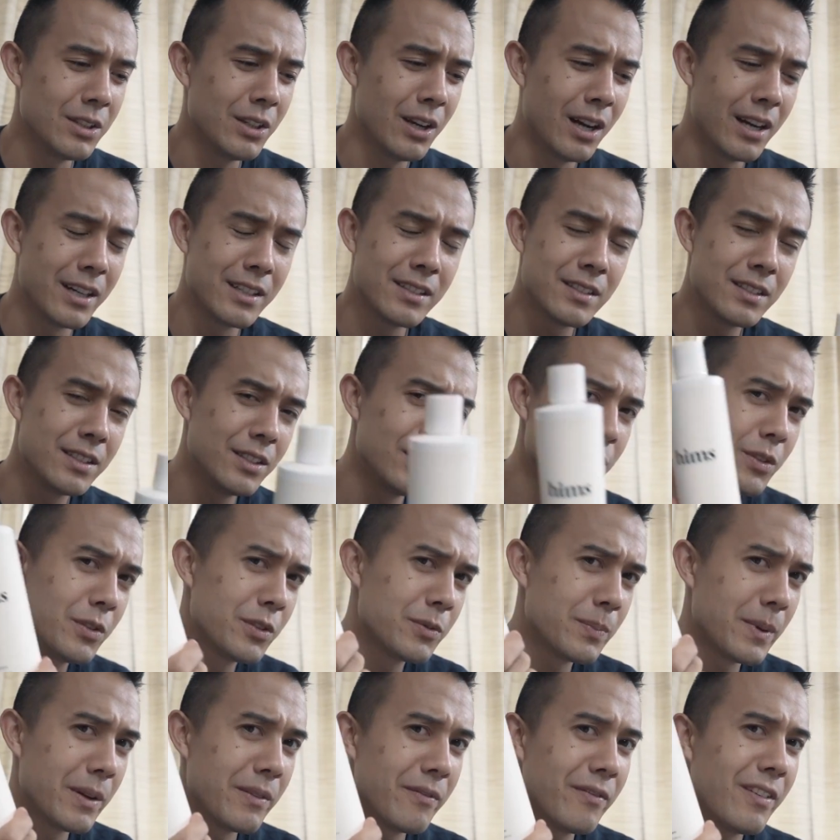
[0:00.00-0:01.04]
honestly, you'd
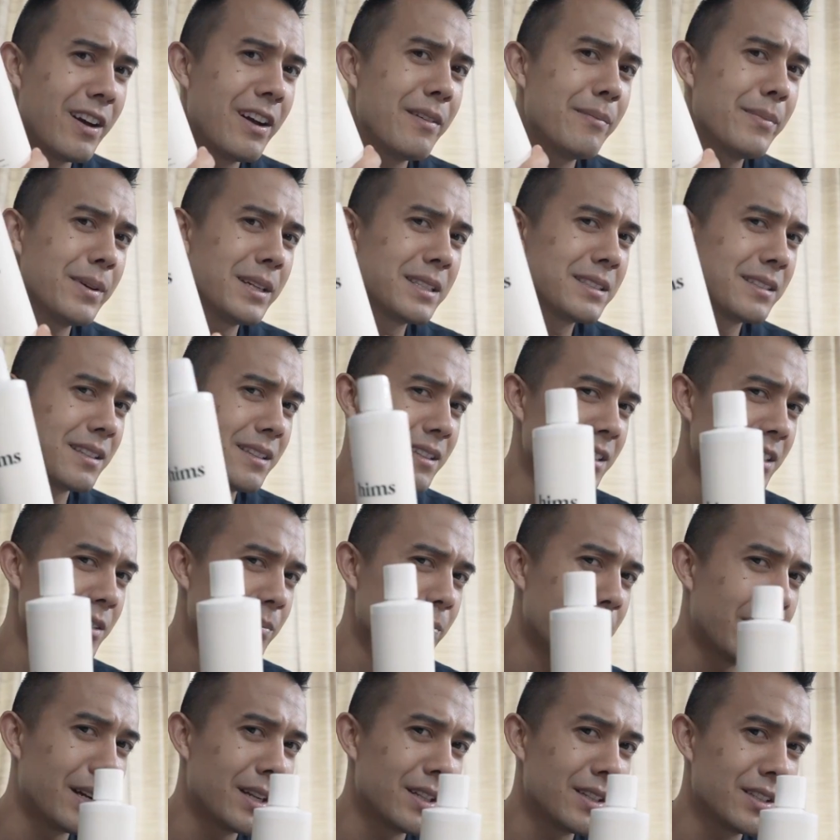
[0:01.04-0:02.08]
spend $5 on this
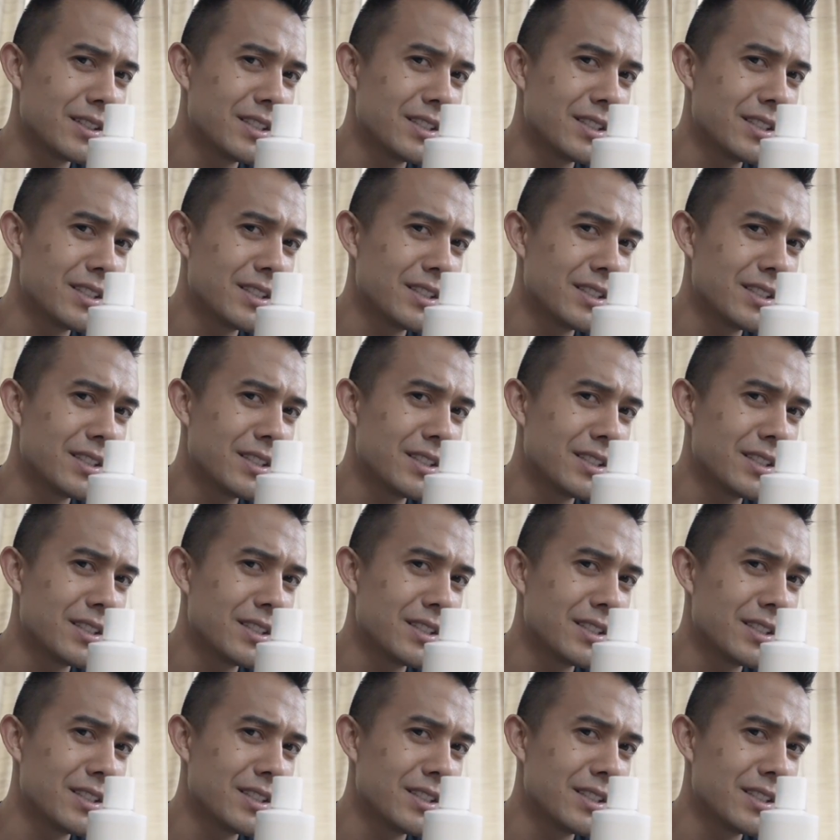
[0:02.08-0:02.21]
bottle